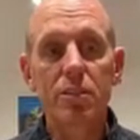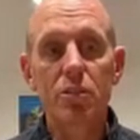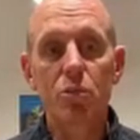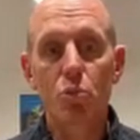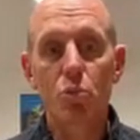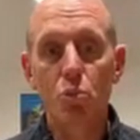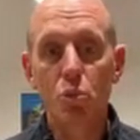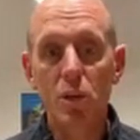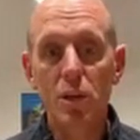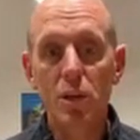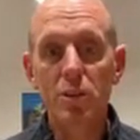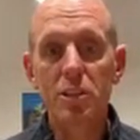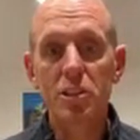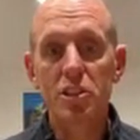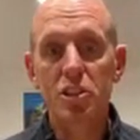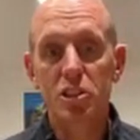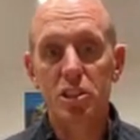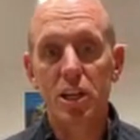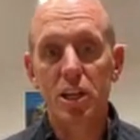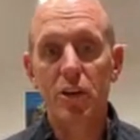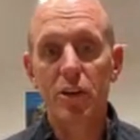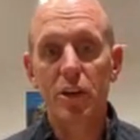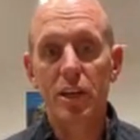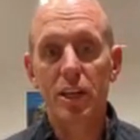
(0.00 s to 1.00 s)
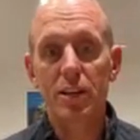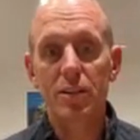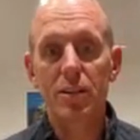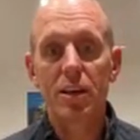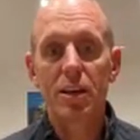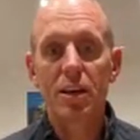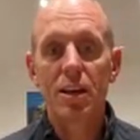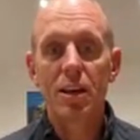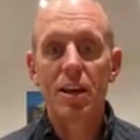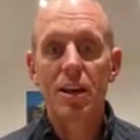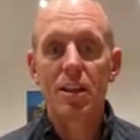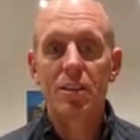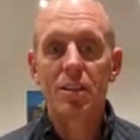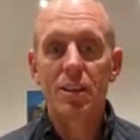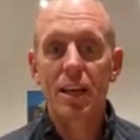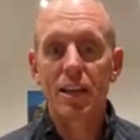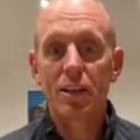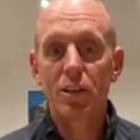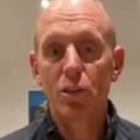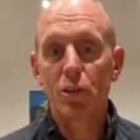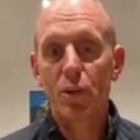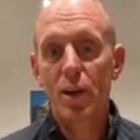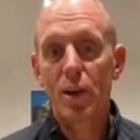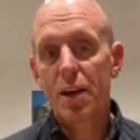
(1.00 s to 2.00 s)
is really showing
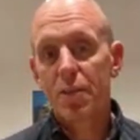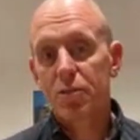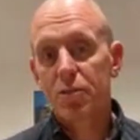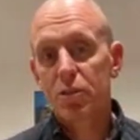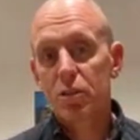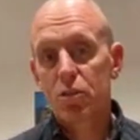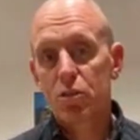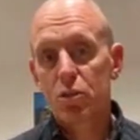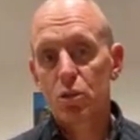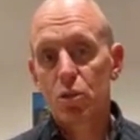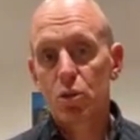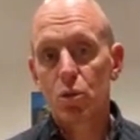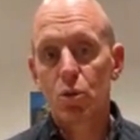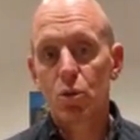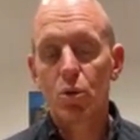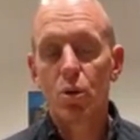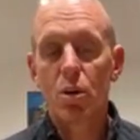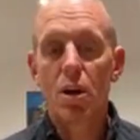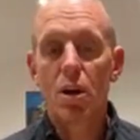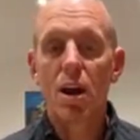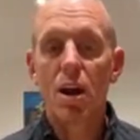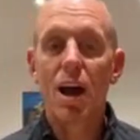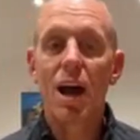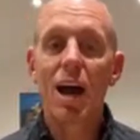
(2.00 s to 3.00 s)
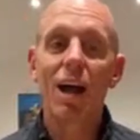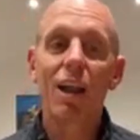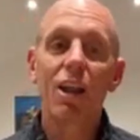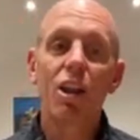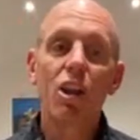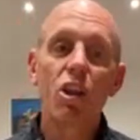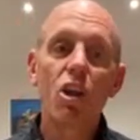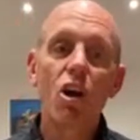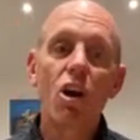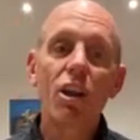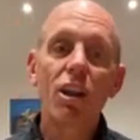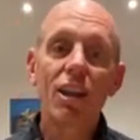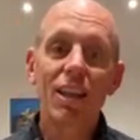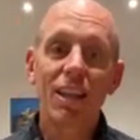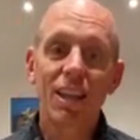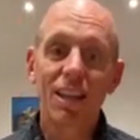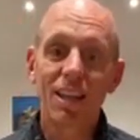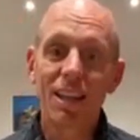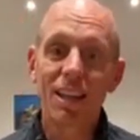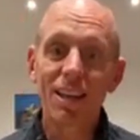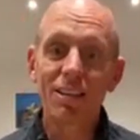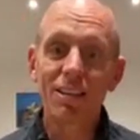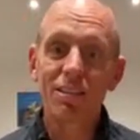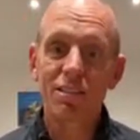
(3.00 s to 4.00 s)
that you have to do a lot
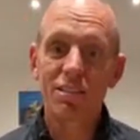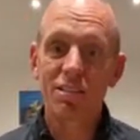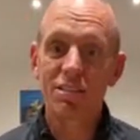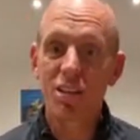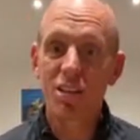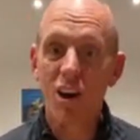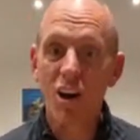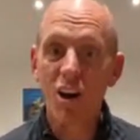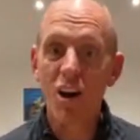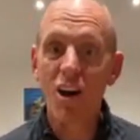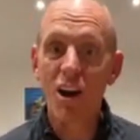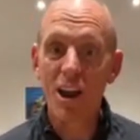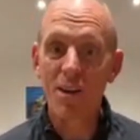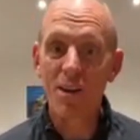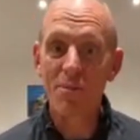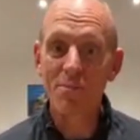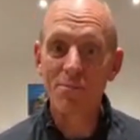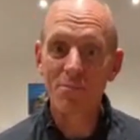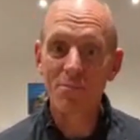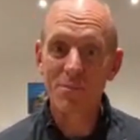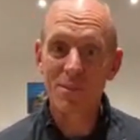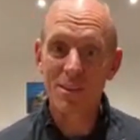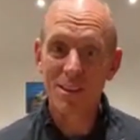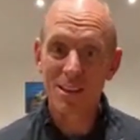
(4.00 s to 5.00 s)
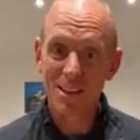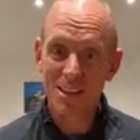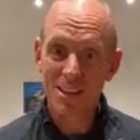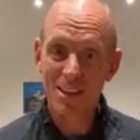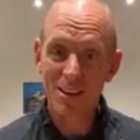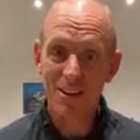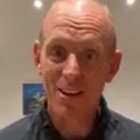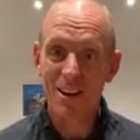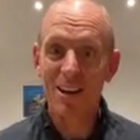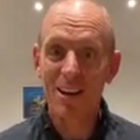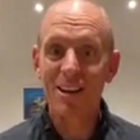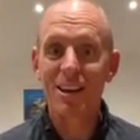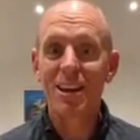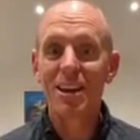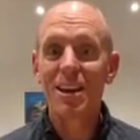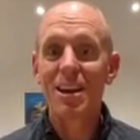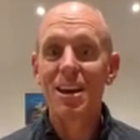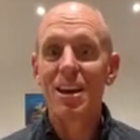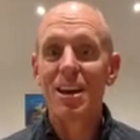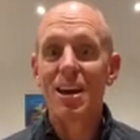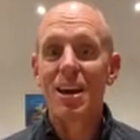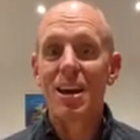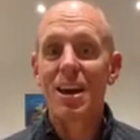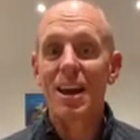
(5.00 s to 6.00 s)
less time, right,
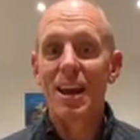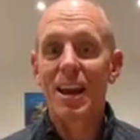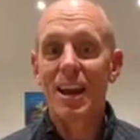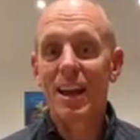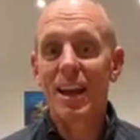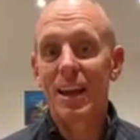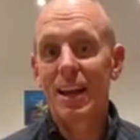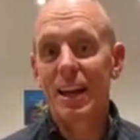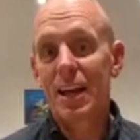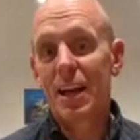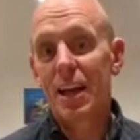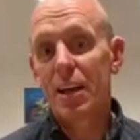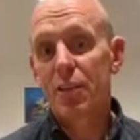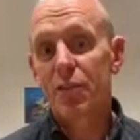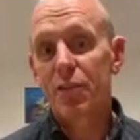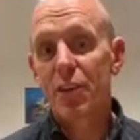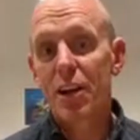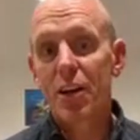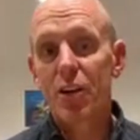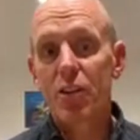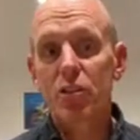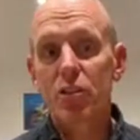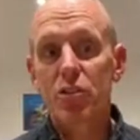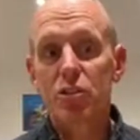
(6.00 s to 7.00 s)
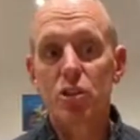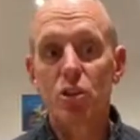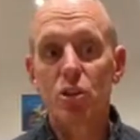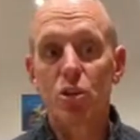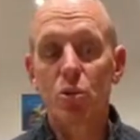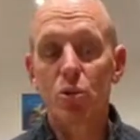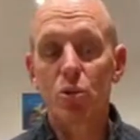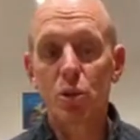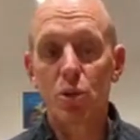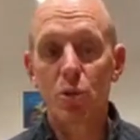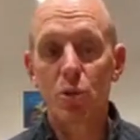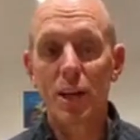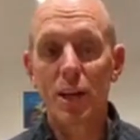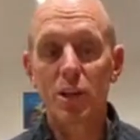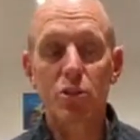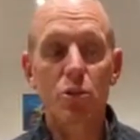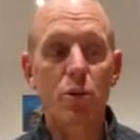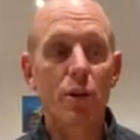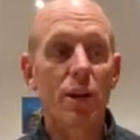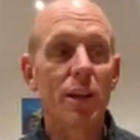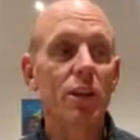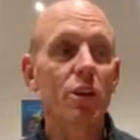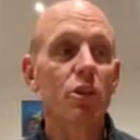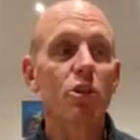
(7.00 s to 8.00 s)
as far as your weight
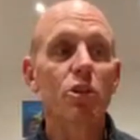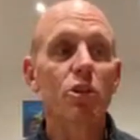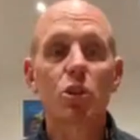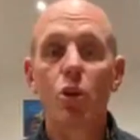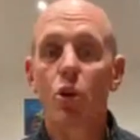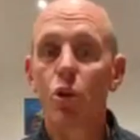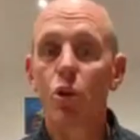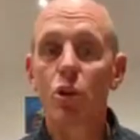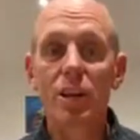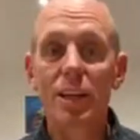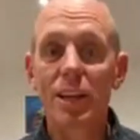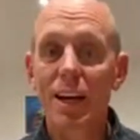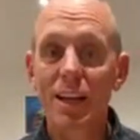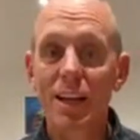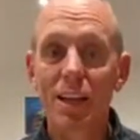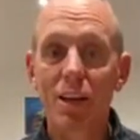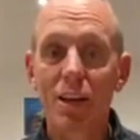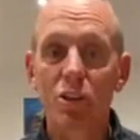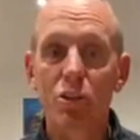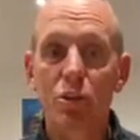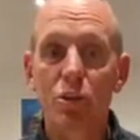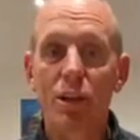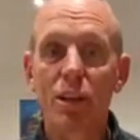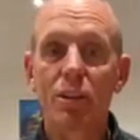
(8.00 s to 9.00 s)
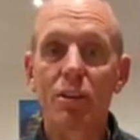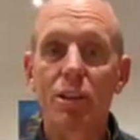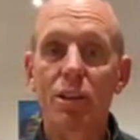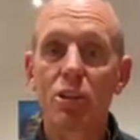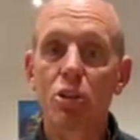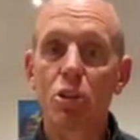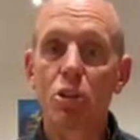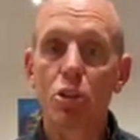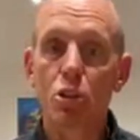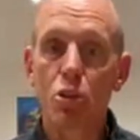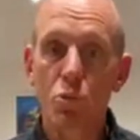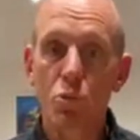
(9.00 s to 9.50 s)
training or all your cardio training than you